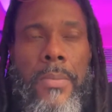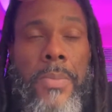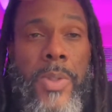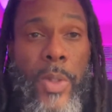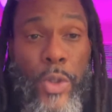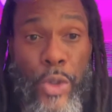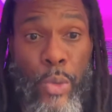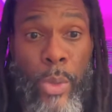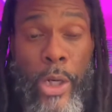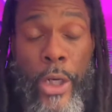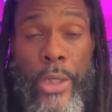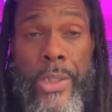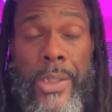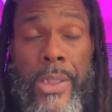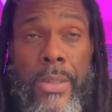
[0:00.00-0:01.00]
social
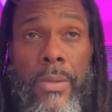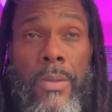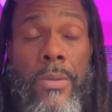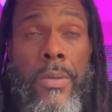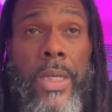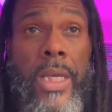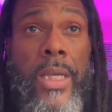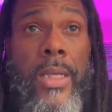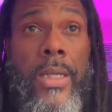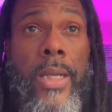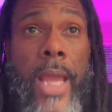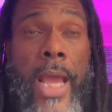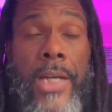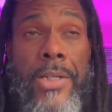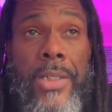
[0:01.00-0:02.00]
workers who can
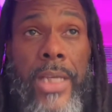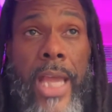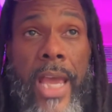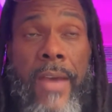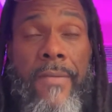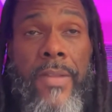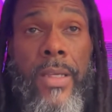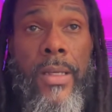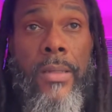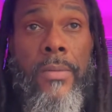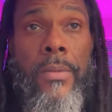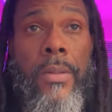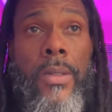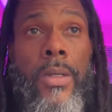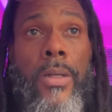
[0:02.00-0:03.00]
actually have the
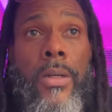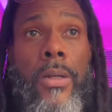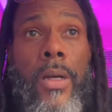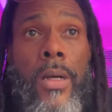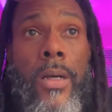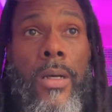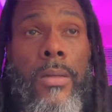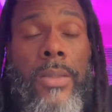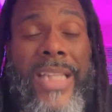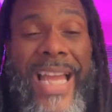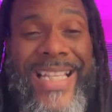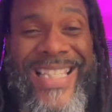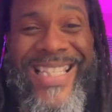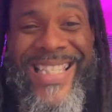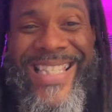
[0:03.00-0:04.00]

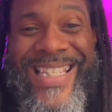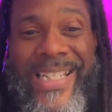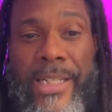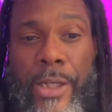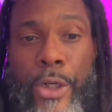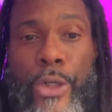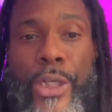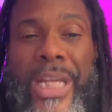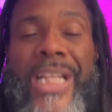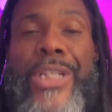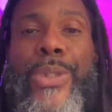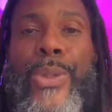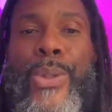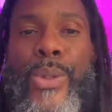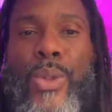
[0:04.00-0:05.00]
licensing and
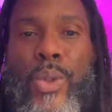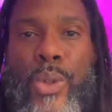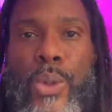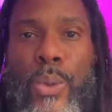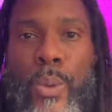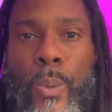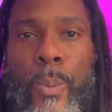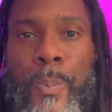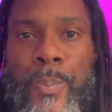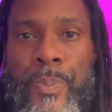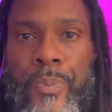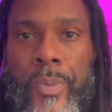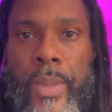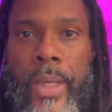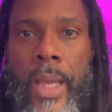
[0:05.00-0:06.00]
credentials to
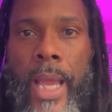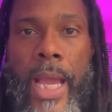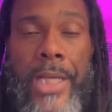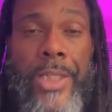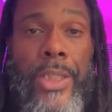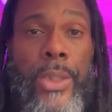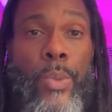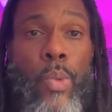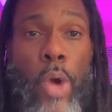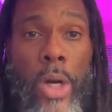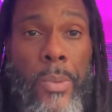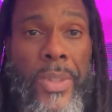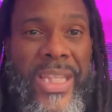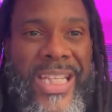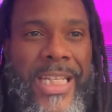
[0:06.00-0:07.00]
actually work
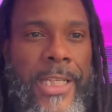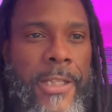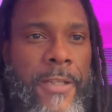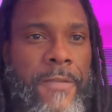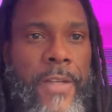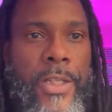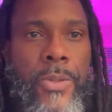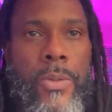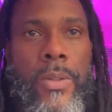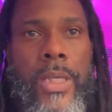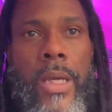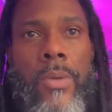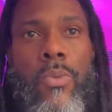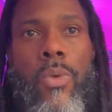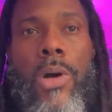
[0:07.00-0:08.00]
with an individual
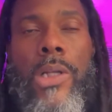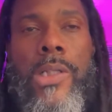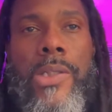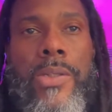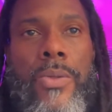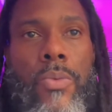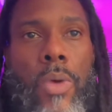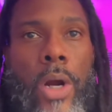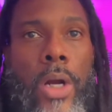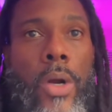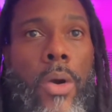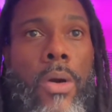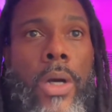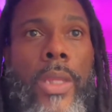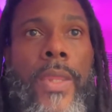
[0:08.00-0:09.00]
that wants to work
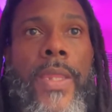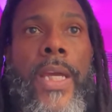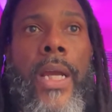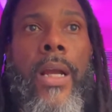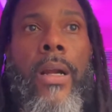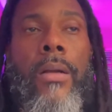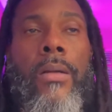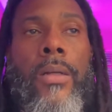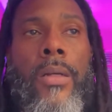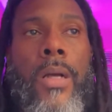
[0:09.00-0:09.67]
on their